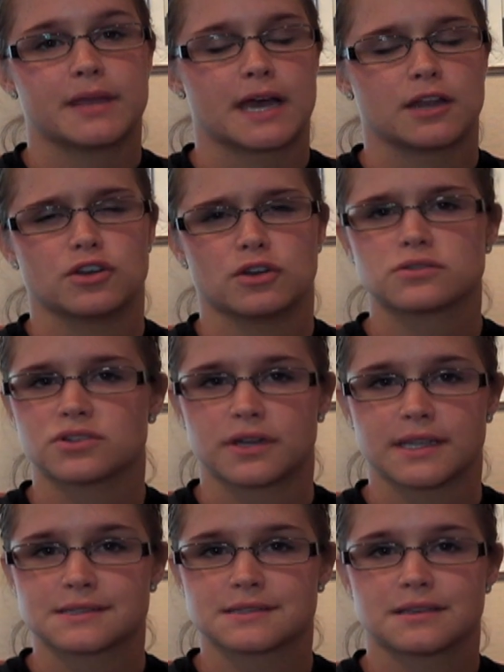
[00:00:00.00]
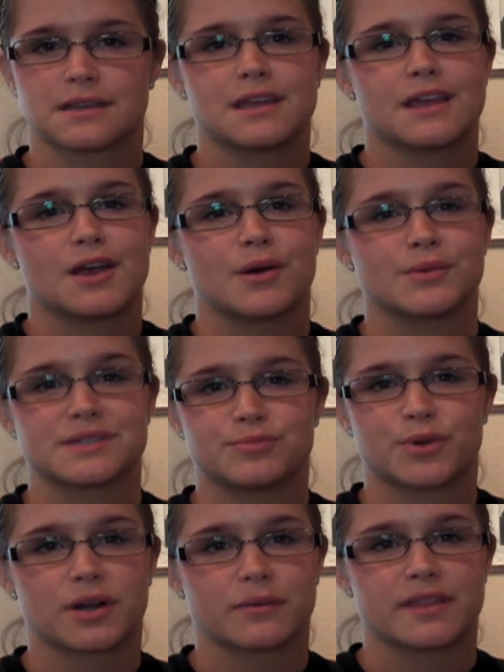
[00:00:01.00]
had no choice, was
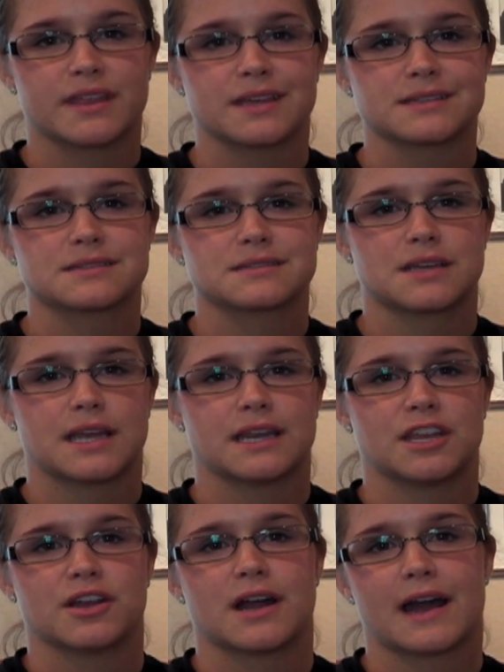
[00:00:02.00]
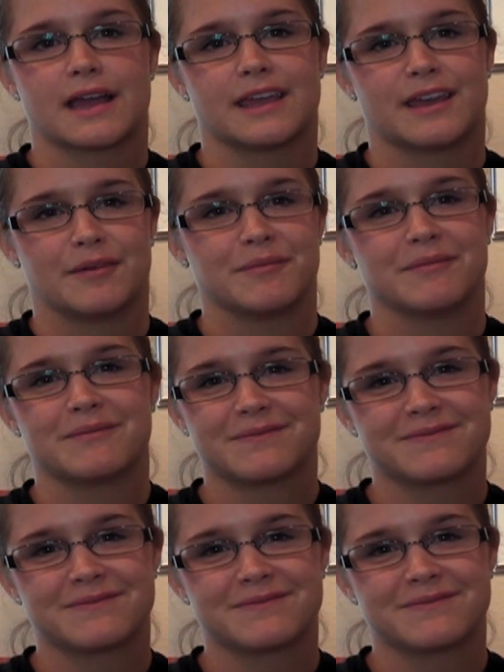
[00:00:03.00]
born with this, and here I am